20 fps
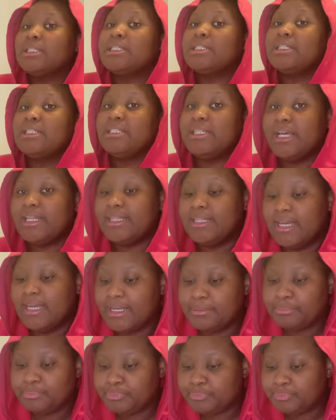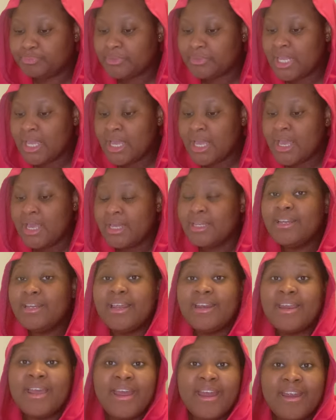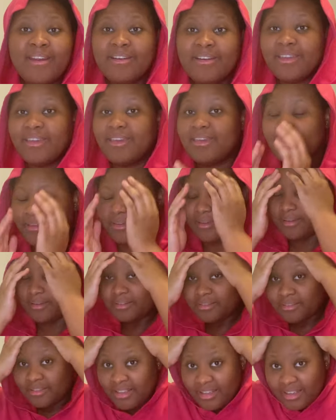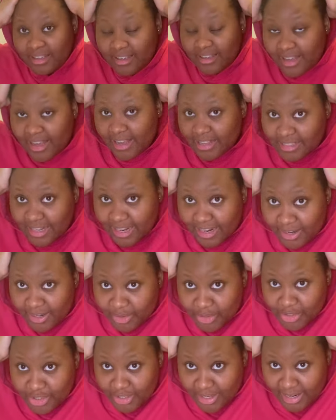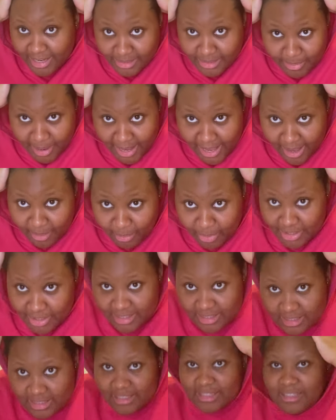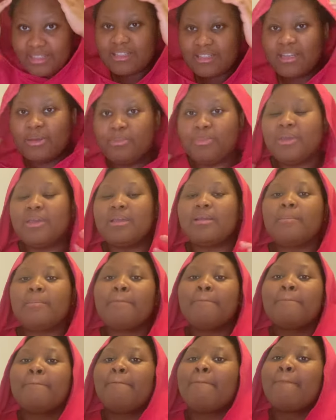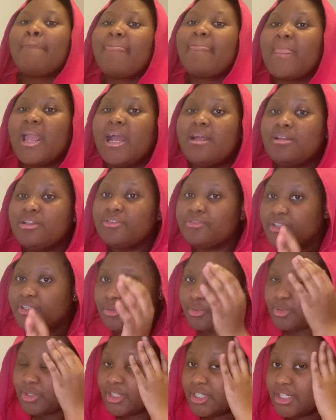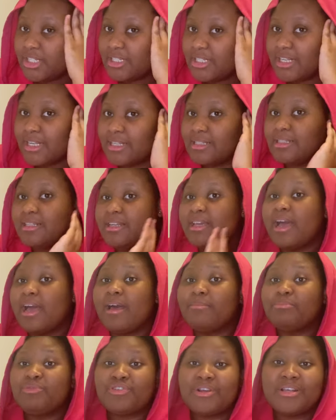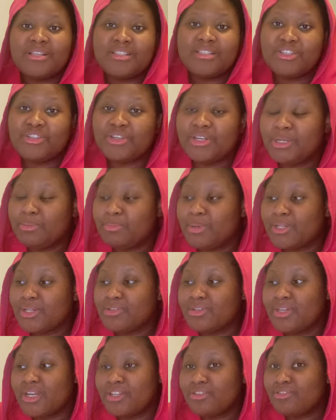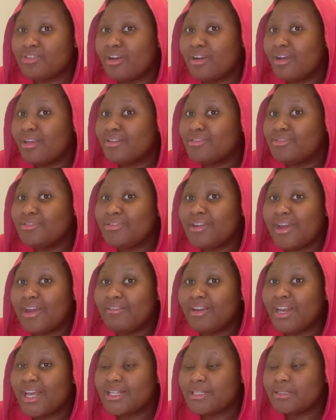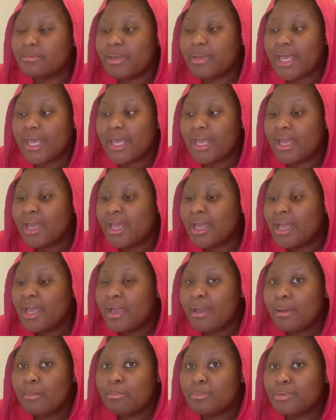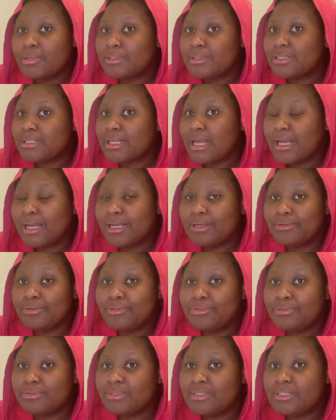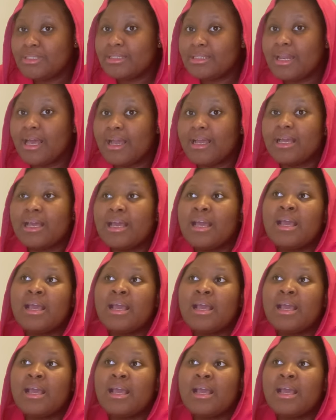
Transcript: they are there. Then hair care. Guys, I cannot show you guys my hair, but this is a sneak peek. I just finished washing it yesterday. I'm transitioning back to natural. As you know, I relaxed my hair, but I cannot do it. Like,